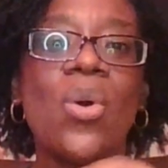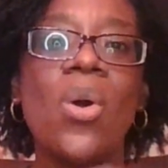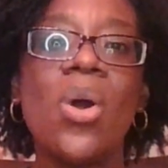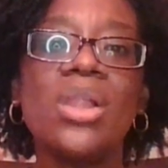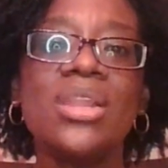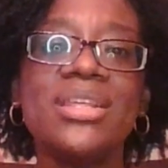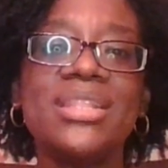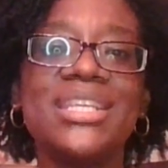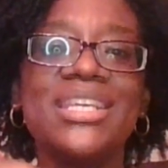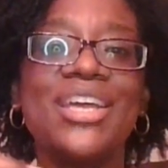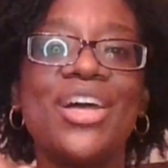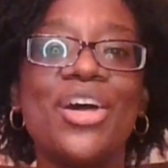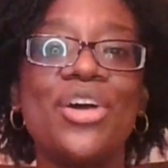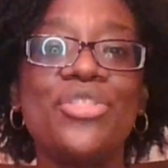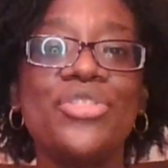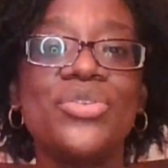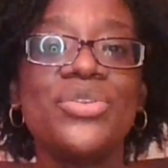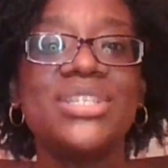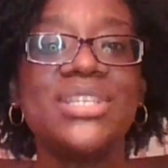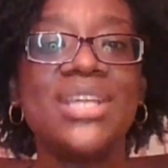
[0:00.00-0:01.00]
all of the
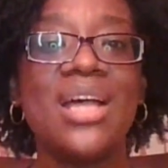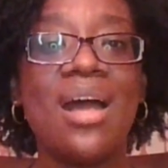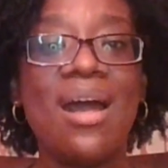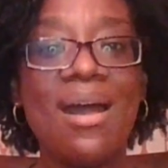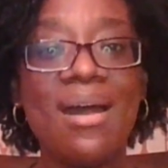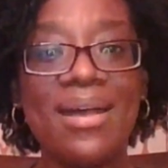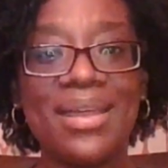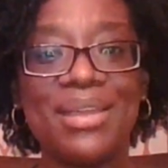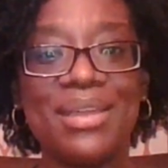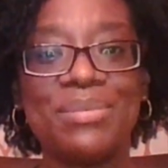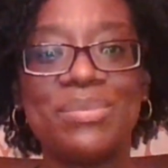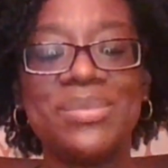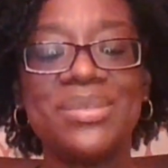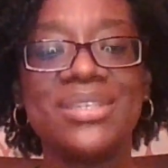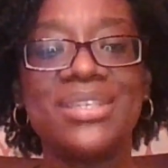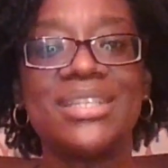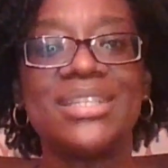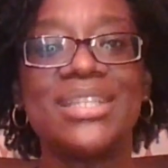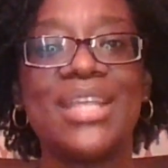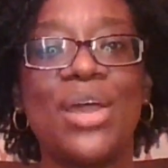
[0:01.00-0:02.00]
other
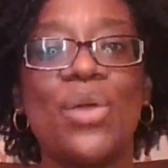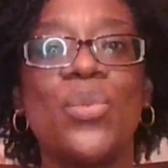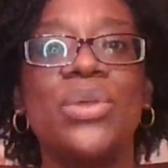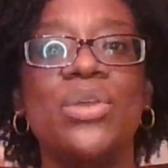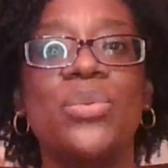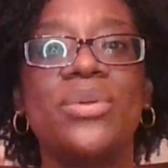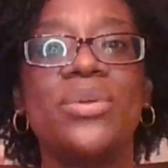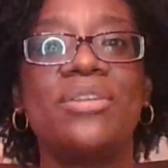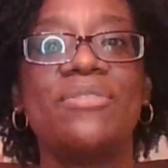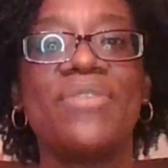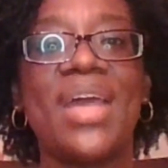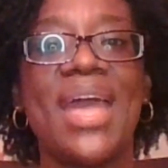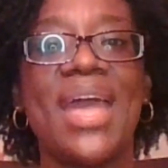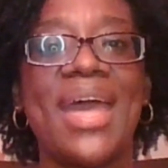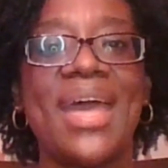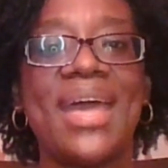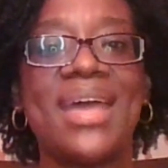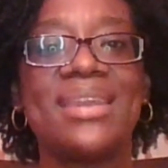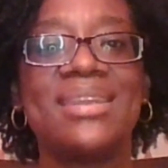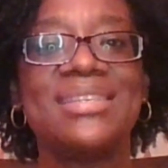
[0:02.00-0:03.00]
times that we would have
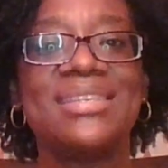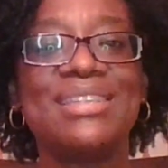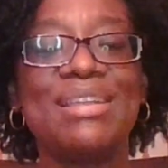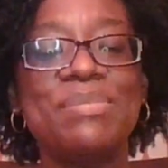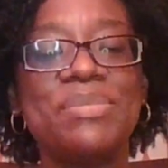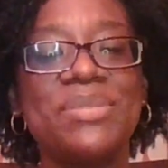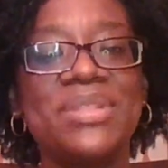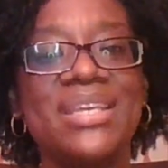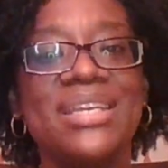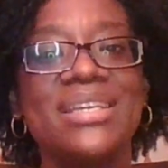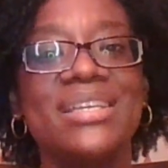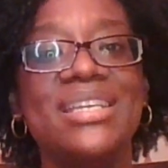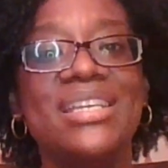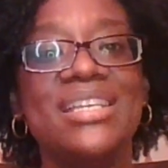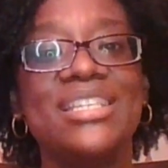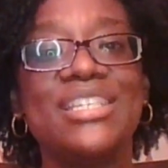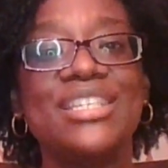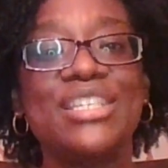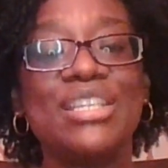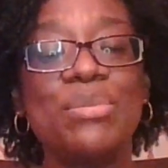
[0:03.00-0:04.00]
had something
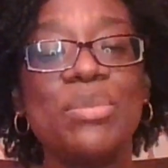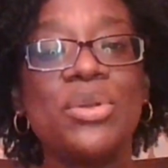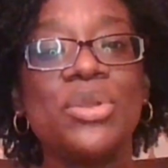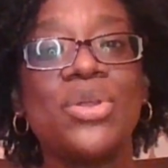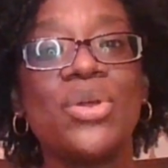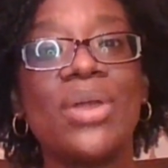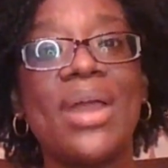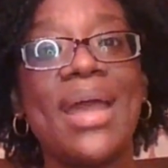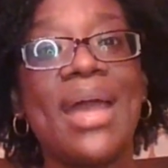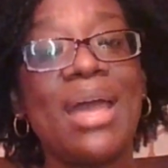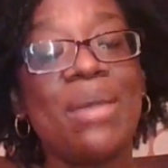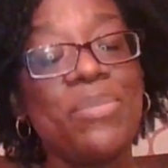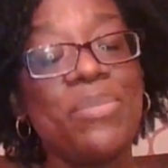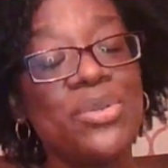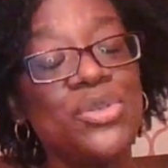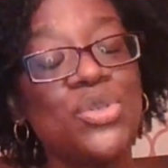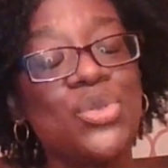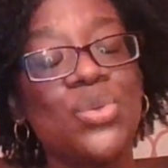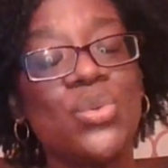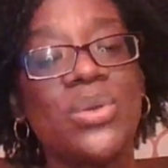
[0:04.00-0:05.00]
similar happen
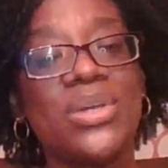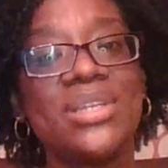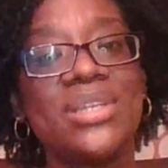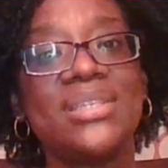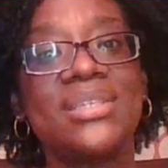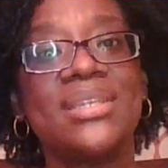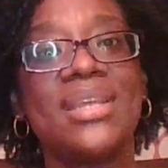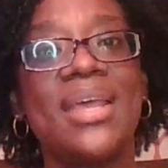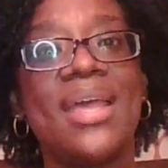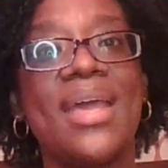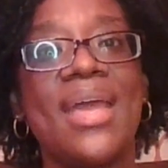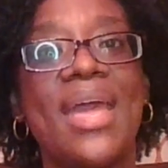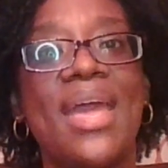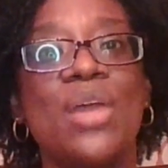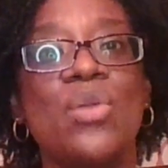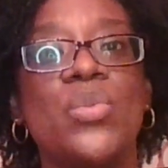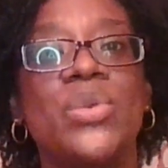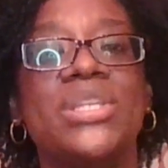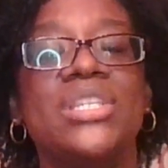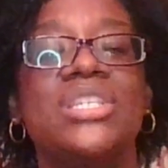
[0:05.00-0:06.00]
to us,
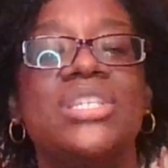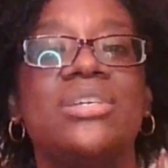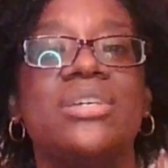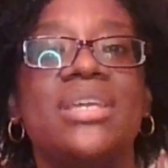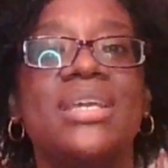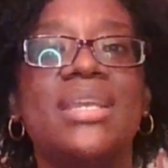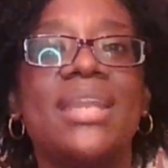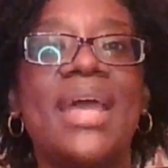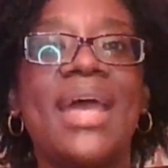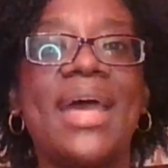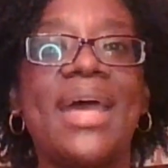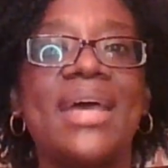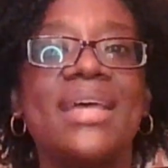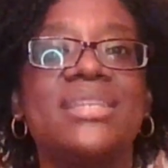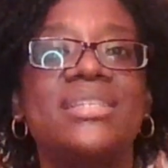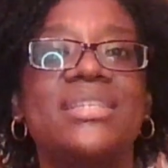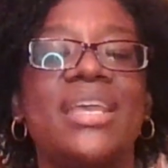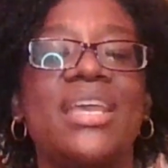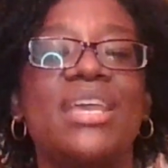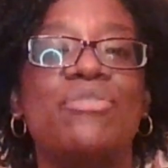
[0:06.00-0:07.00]
and we took it
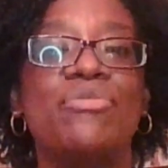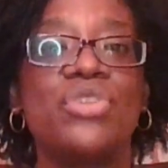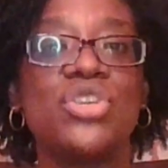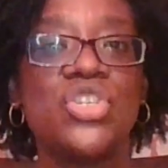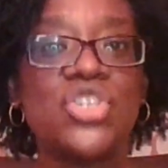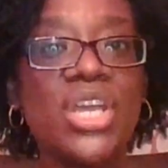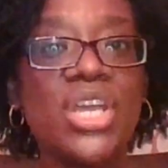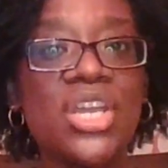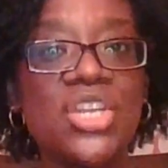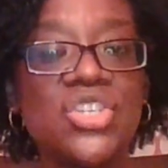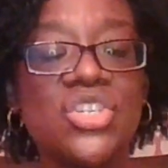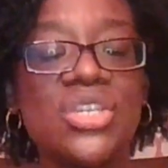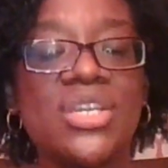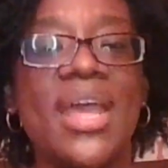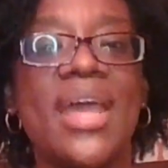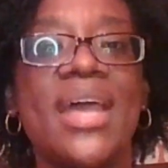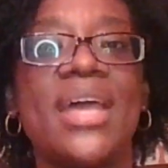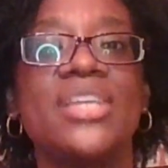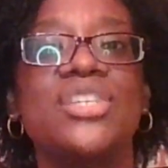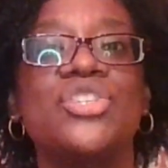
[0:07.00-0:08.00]
as a rejection,
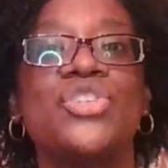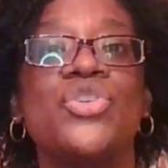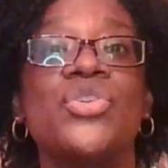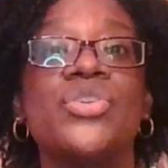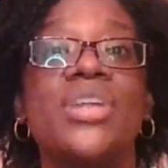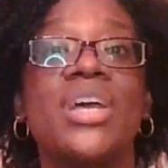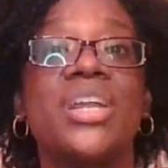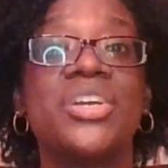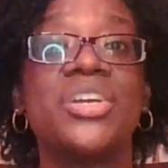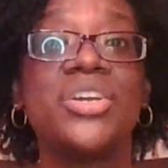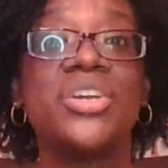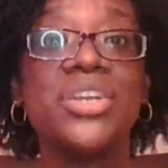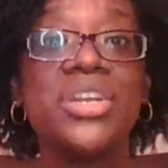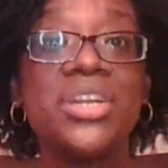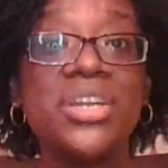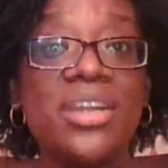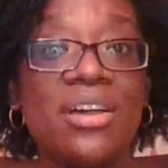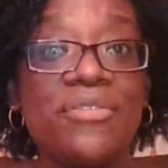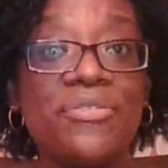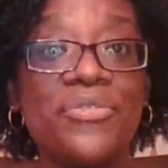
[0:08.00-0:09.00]
as you're not good
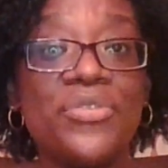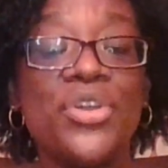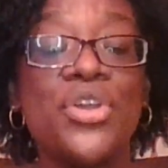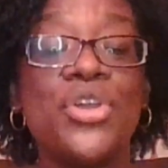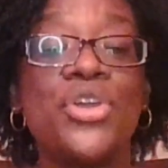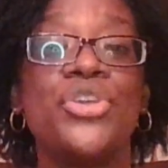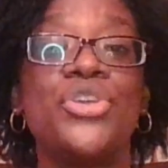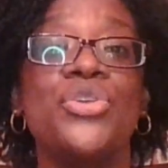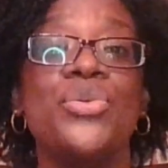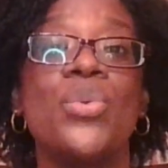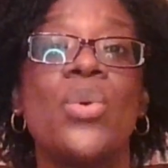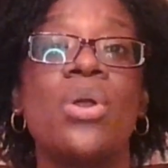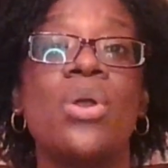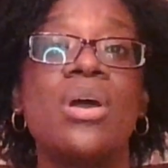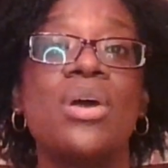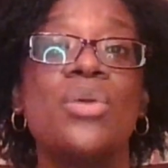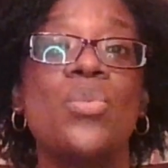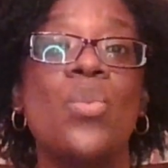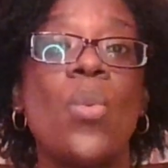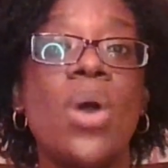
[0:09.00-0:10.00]
enough, you are
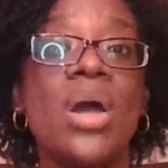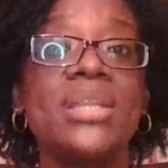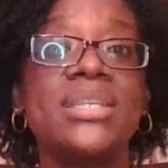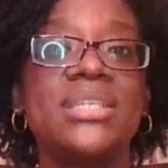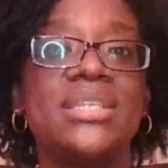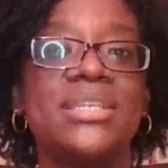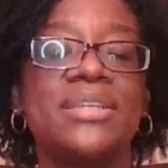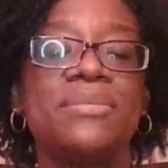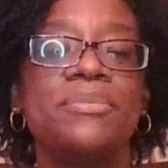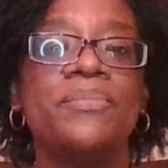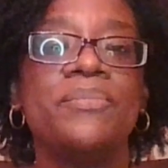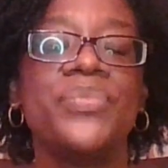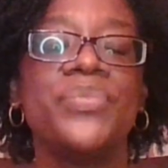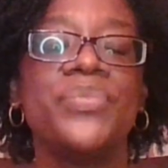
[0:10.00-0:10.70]
unwanted.